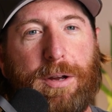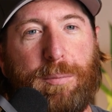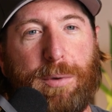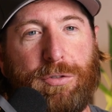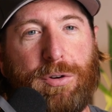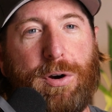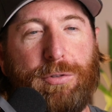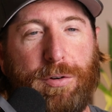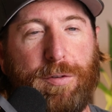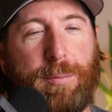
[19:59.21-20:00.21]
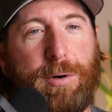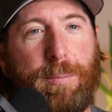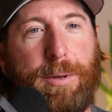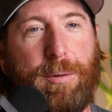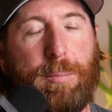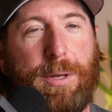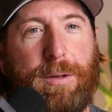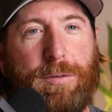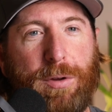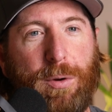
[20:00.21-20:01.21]
and much larger from her B&B.
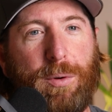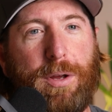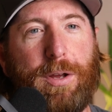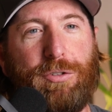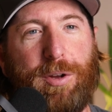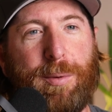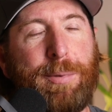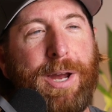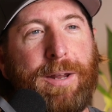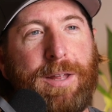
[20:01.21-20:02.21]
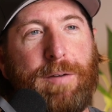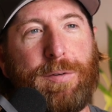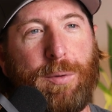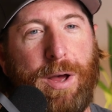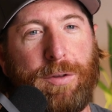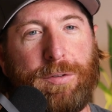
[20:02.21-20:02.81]
So she had been planning that for a while.